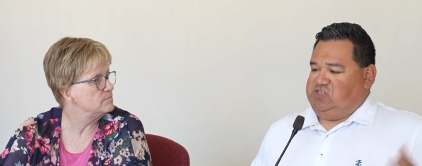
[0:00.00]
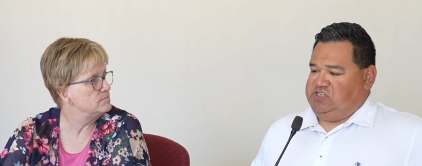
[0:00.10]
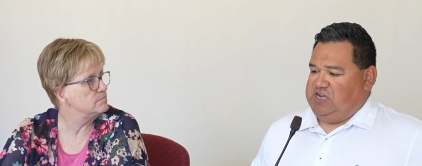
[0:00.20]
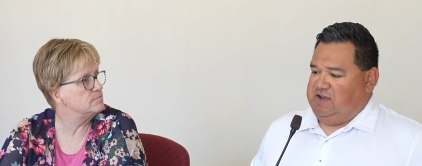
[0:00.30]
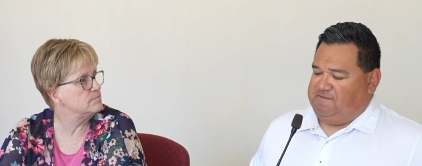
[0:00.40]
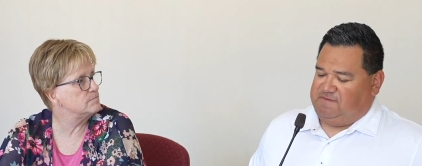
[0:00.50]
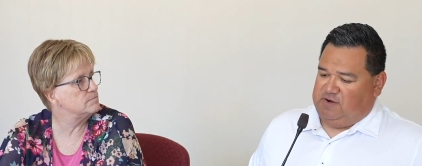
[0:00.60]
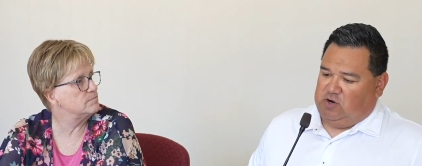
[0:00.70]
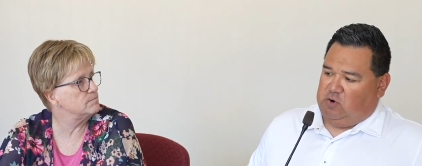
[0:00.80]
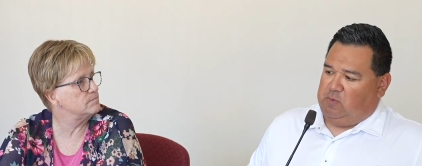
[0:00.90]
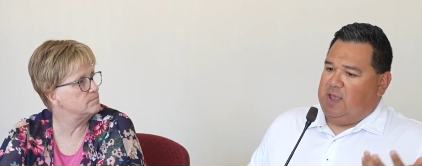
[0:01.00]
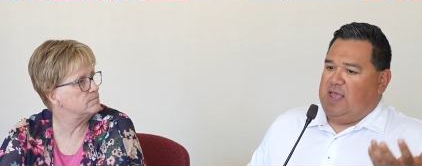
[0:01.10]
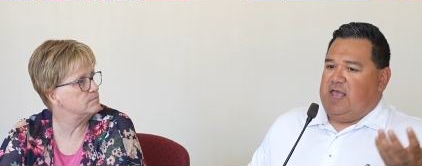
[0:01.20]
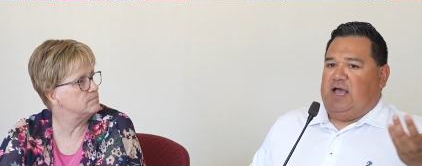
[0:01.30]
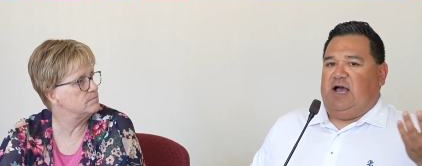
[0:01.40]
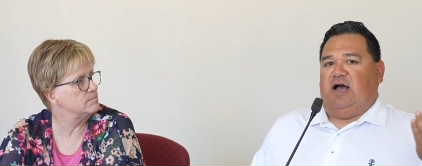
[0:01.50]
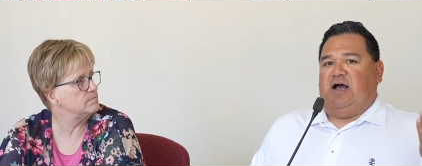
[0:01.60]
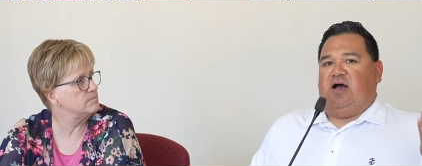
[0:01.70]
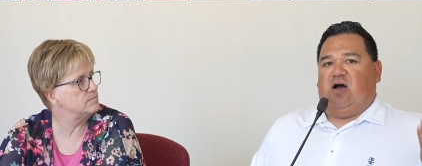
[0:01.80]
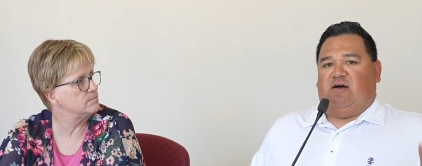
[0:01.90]
Speaker 1: stuff you know
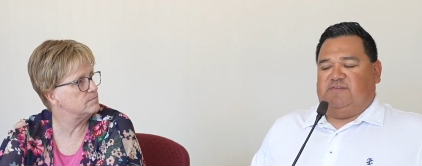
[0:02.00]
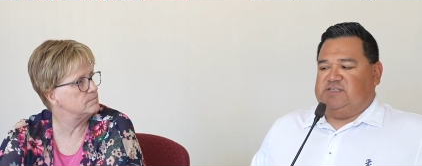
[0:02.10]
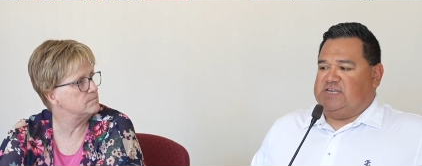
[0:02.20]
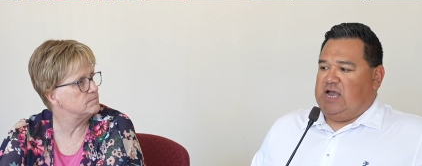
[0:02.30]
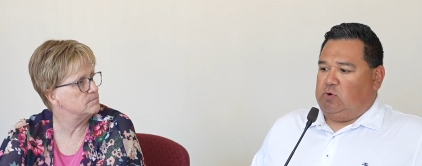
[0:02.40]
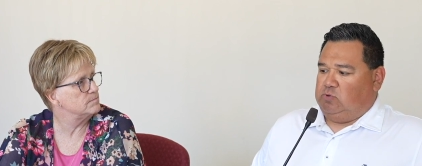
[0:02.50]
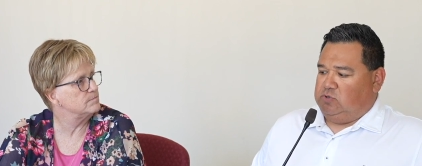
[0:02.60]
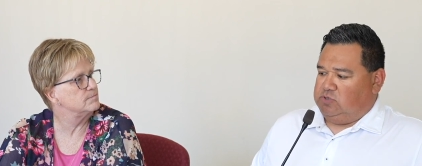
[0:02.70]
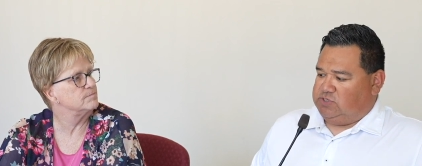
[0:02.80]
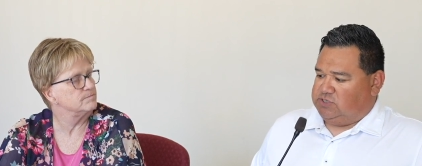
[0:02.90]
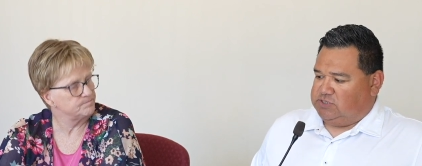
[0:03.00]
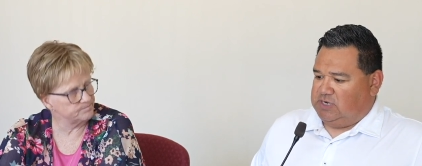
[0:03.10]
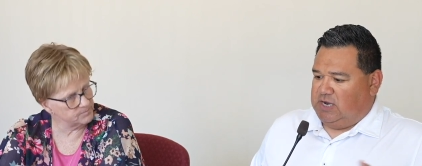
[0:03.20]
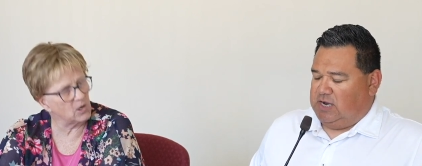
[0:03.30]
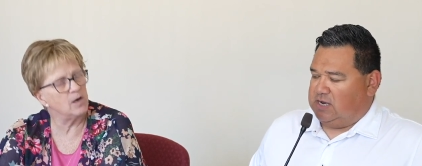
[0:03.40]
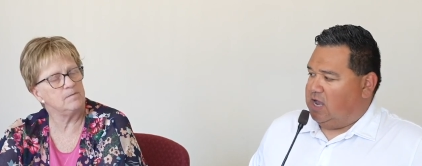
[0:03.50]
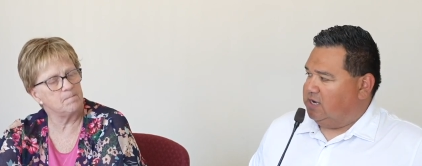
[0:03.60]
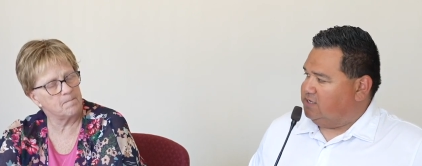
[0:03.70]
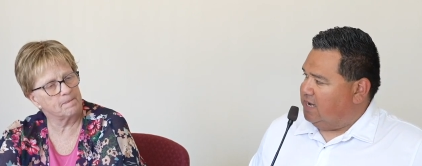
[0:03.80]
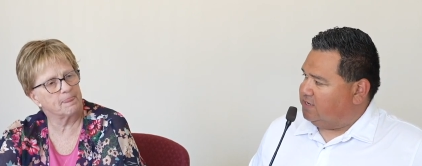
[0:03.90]
uh, office hours, uh,
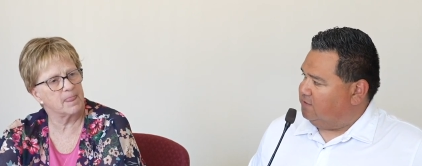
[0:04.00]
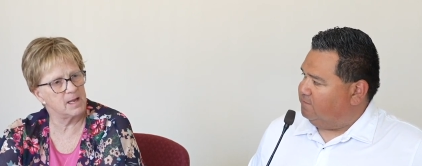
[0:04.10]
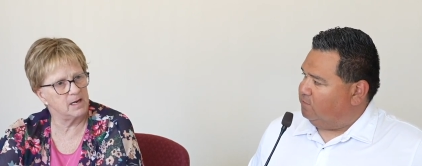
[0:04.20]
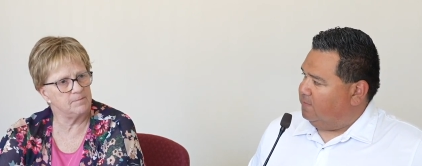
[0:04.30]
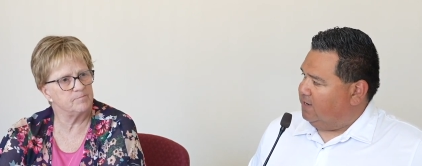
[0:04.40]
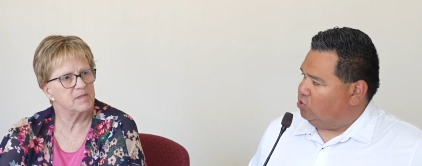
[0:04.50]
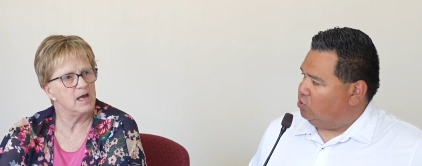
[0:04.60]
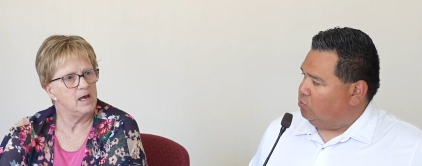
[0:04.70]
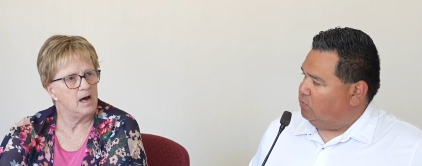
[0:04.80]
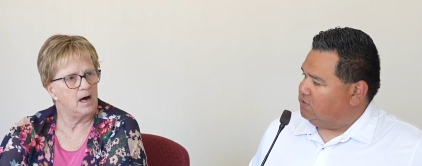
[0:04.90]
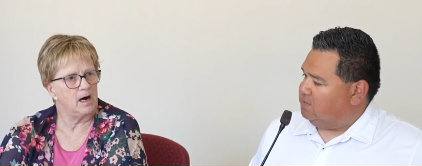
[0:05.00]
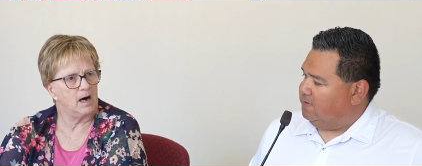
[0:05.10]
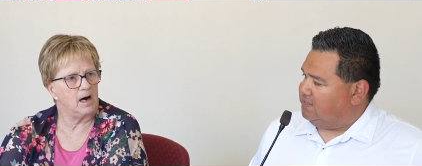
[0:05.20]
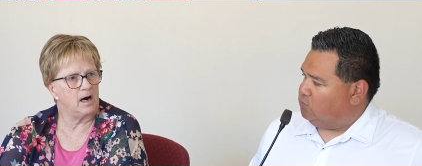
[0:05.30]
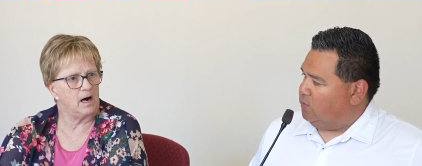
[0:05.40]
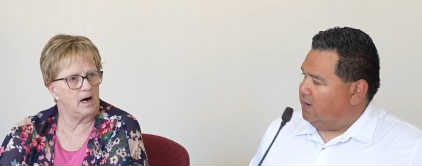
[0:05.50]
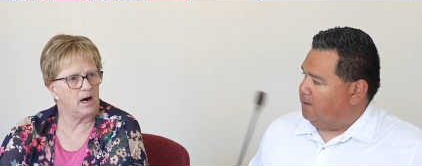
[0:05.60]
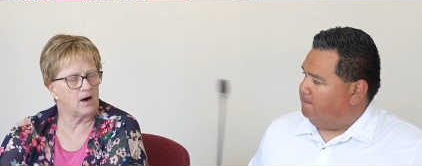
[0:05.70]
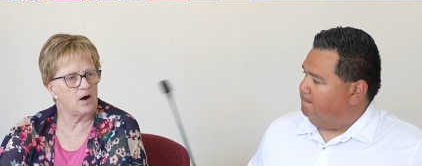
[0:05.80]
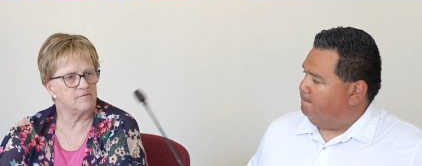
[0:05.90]
contact information? What's the best
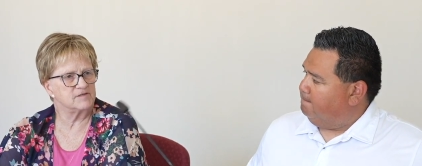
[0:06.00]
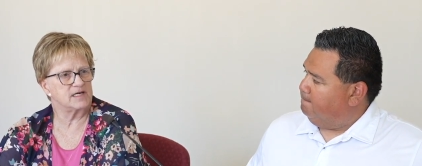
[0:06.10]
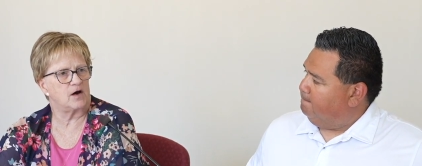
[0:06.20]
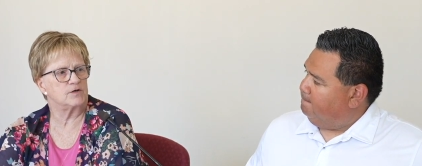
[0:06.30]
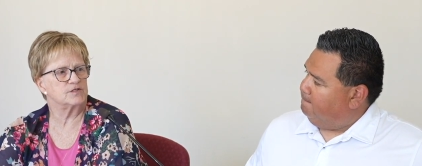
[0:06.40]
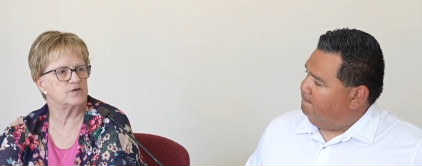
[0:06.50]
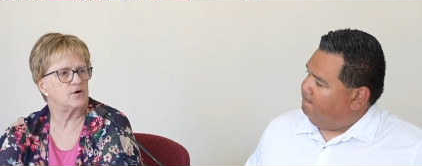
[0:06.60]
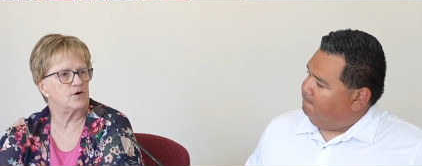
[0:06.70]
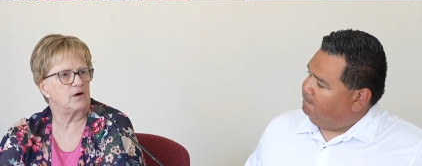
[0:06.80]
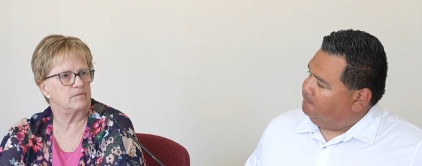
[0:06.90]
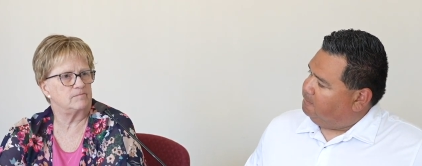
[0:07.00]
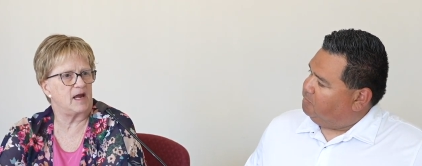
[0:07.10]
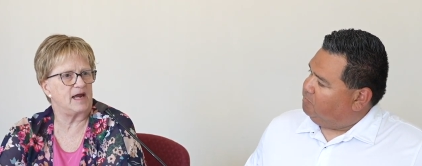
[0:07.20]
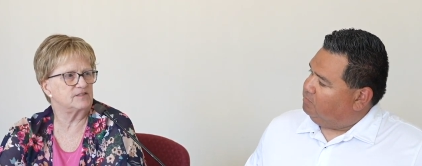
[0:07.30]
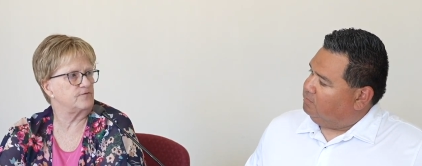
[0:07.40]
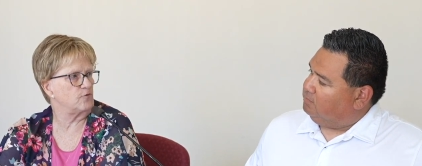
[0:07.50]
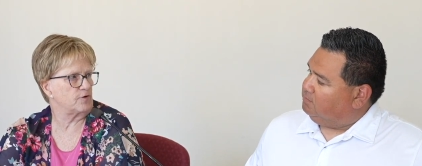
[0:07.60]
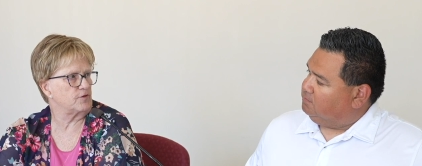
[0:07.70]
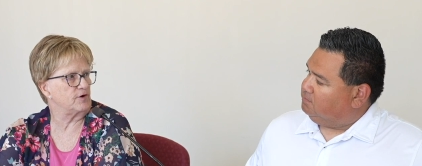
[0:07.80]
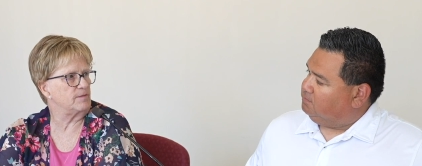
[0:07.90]
way?
Speaker 2: Our office hours are 8 to
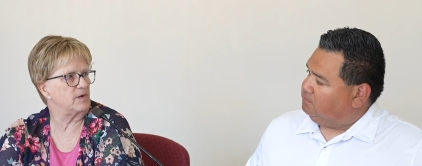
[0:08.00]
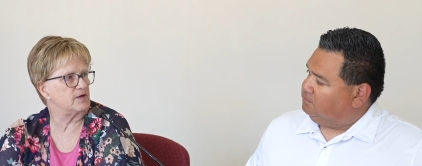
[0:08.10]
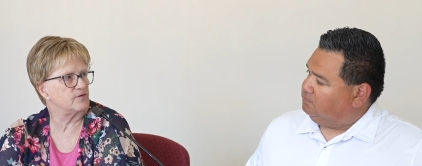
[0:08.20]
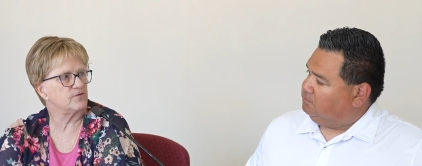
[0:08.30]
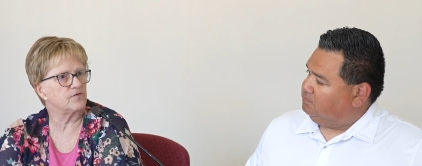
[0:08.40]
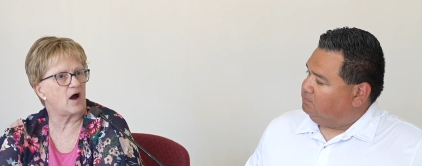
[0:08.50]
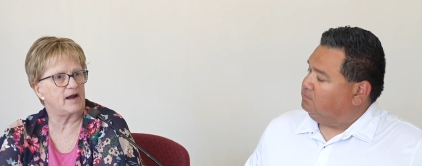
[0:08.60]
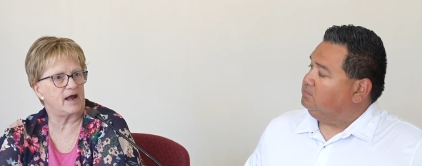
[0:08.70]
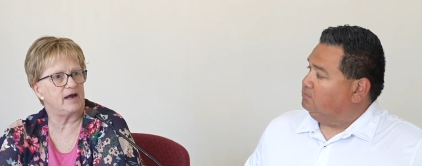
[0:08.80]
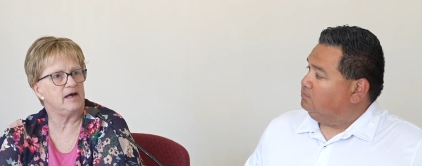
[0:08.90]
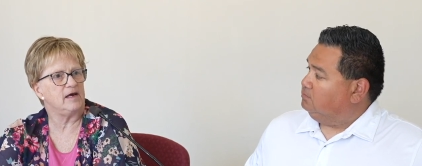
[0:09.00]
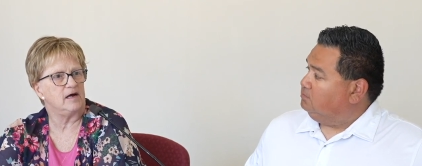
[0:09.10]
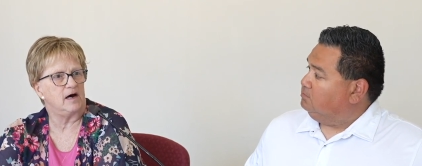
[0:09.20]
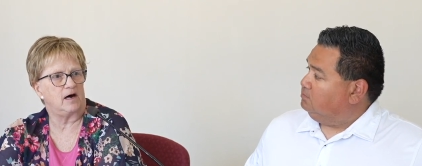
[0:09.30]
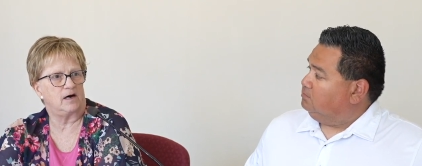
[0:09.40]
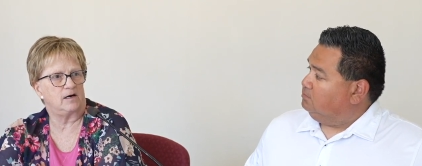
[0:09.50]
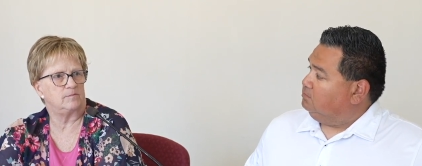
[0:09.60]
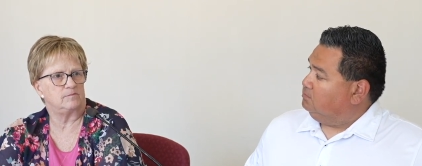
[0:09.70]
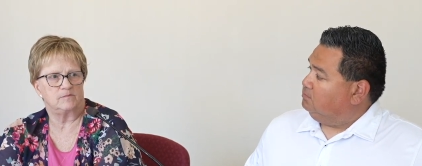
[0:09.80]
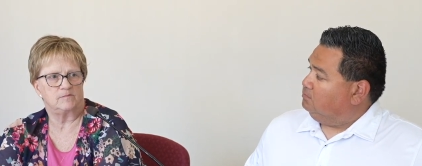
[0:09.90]
4.30 monday through friday
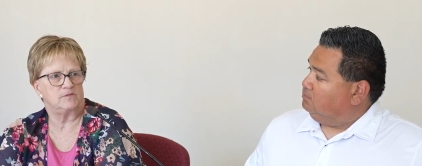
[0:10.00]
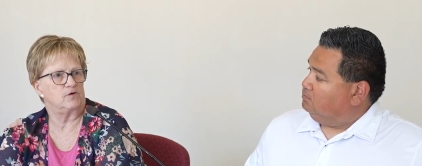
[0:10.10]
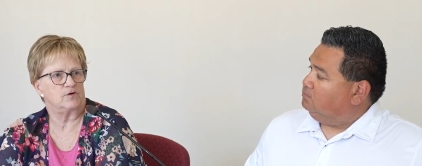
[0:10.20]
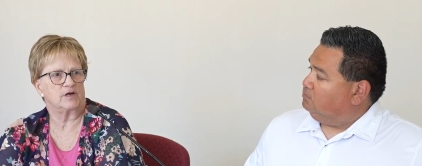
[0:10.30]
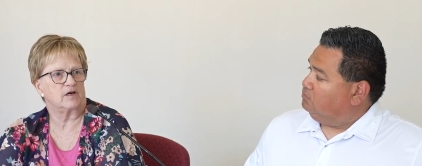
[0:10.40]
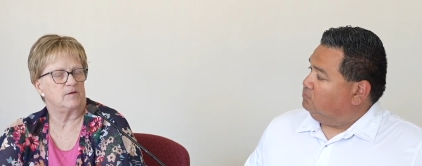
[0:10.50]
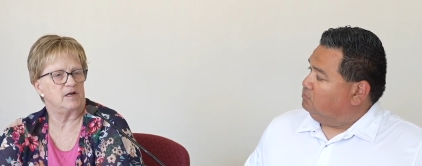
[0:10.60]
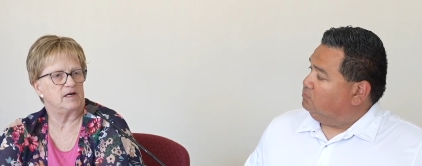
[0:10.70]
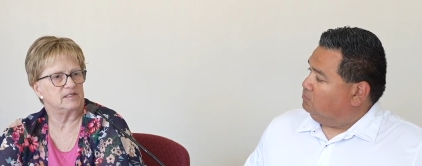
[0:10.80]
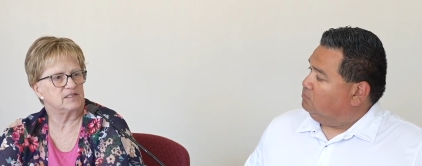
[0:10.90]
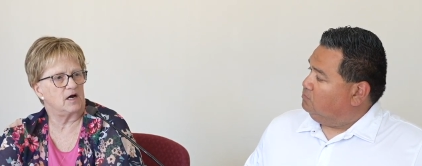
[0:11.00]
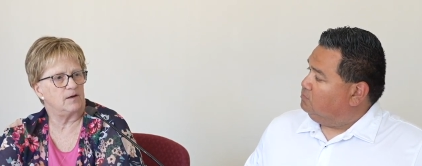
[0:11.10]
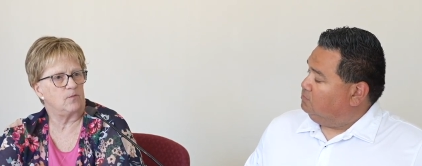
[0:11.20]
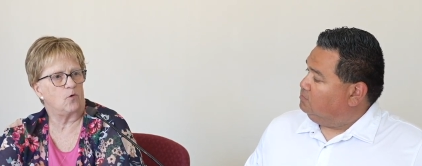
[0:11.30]
um, you know you can come in anytime